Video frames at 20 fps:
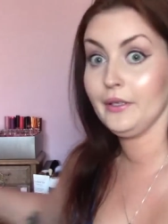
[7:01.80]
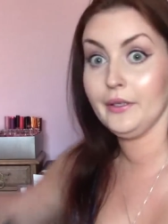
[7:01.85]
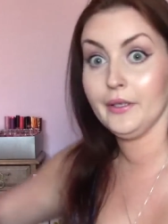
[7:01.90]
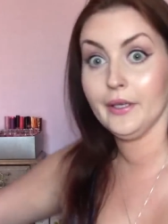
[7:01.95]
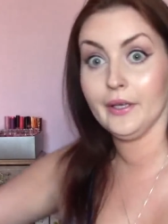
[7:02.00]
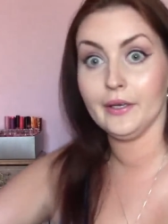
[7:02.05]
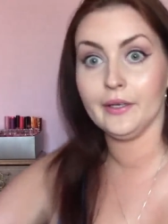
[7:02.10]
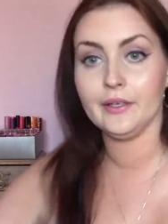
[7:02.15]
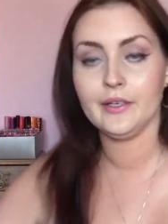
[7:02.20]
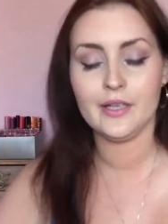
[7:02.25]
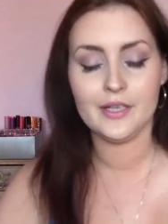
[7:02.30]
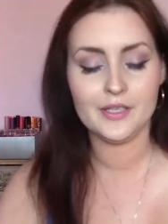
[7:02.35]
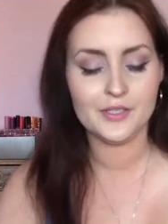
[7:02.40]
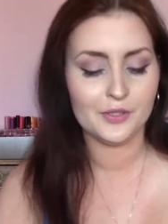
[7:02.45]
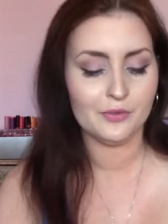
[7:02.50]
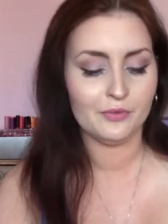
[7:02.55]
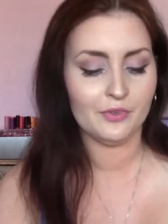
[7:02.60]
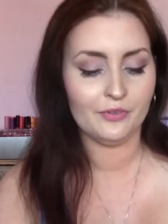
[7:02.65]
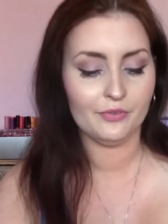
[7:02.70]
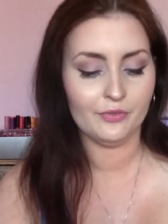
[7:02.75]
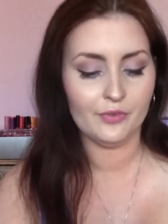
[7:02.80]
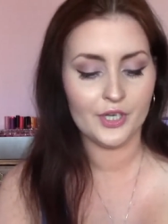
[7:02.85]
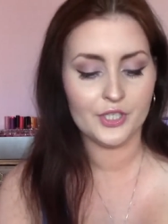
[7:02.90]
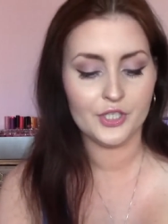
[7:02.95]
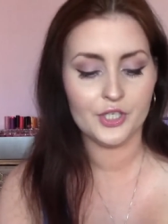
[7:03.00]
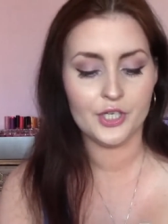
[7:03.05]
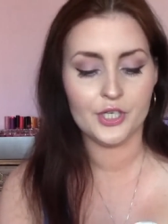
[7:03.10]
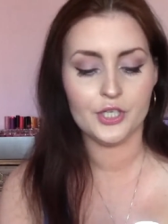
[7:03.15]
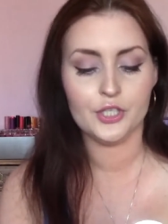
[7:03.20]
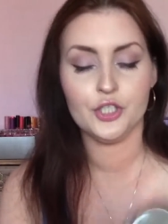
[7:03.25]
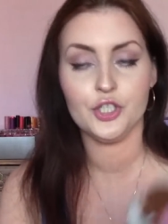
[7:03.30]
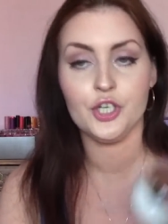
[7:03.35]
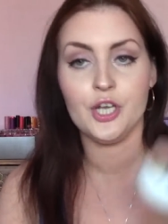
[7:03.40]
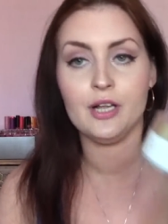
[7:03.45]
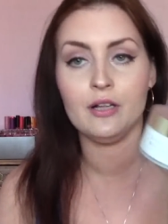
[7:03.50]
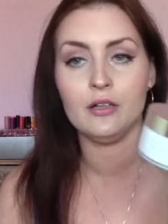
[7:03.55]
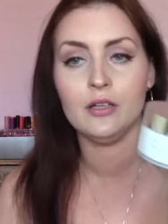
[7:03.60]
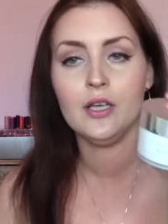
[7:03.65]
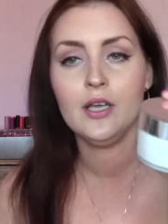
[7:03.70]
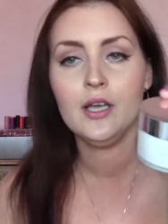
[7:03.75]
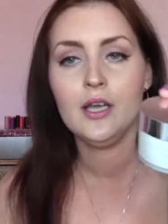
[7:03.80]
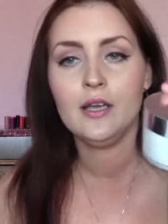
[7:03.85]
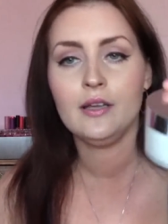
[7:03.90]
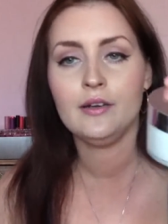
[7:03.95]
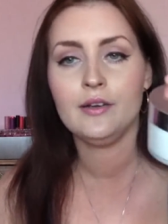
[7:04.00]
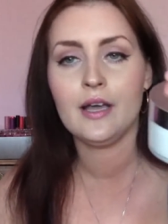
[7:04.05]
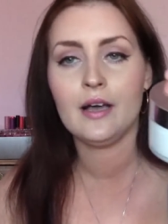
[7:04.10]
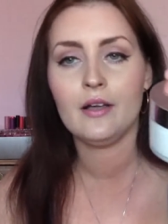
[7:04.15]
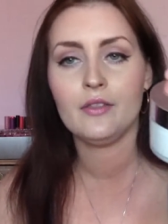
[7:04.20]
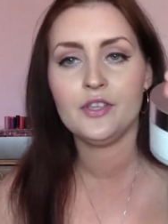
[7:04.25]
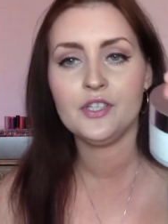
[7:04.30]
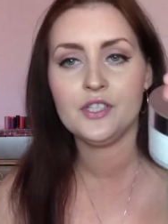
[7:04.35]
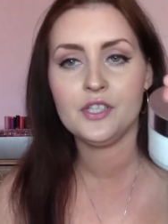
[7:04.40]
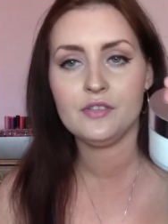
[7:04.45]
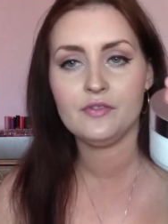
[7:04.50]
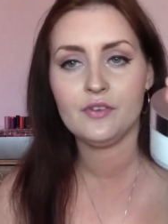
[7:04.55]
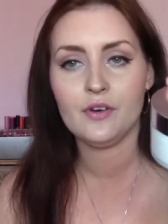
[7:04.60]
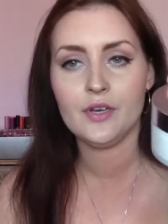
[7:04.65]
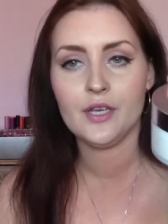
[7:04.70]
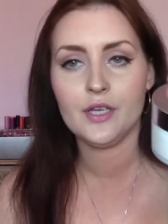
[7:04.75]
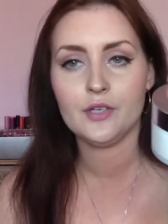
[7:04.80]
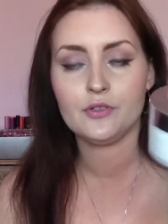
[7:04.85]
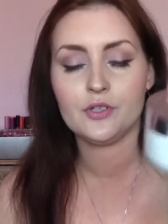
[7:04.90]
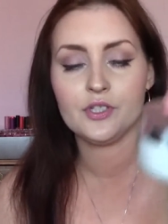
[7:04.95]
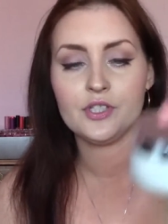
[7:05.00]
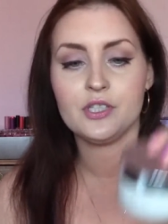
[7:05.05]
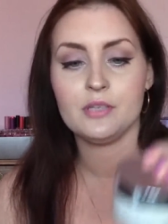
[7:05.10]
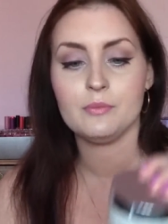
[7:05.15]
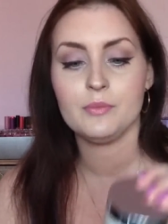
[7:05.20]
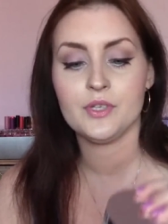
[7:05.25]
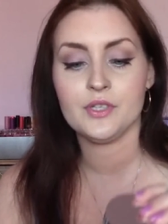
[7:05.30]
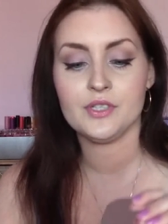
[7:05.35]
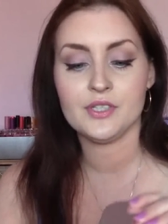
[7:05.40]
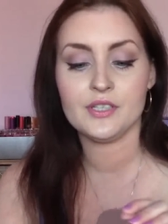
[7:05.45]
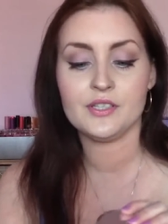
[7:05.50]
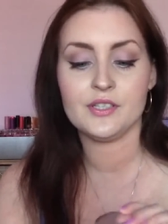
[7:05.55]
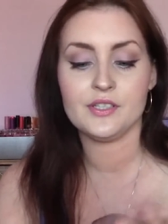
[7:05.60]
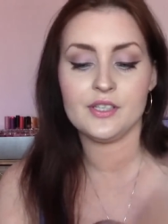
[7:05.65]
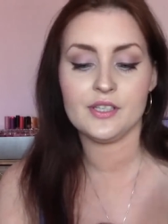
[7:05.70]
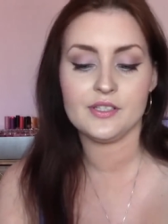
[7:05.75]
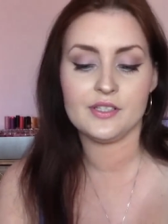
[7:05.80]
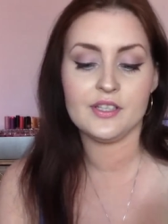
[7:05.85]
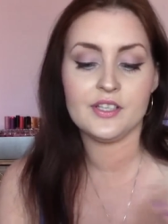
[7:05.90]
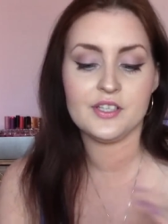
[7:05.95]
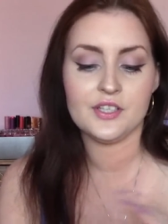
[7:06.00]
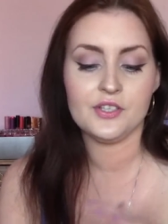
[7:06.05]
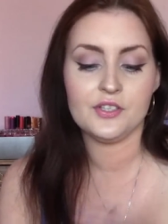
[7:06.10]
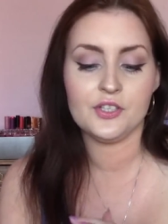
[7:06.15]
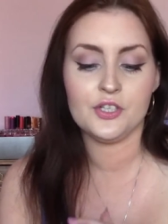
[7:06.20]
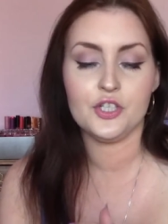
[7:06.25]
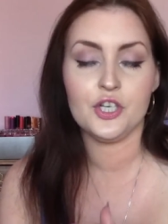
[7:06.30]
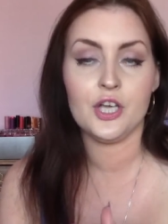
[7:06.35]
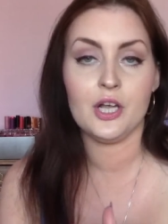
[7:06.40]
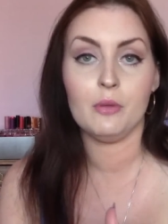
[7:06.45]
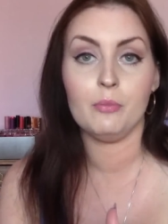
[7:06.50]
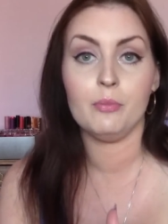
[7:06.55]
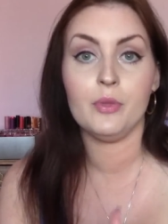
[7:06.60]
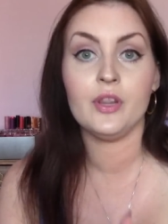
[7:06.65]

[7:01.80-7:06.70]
get it, is the Refreshing Gel. Now this is very interesting because, as it says, this is a gel,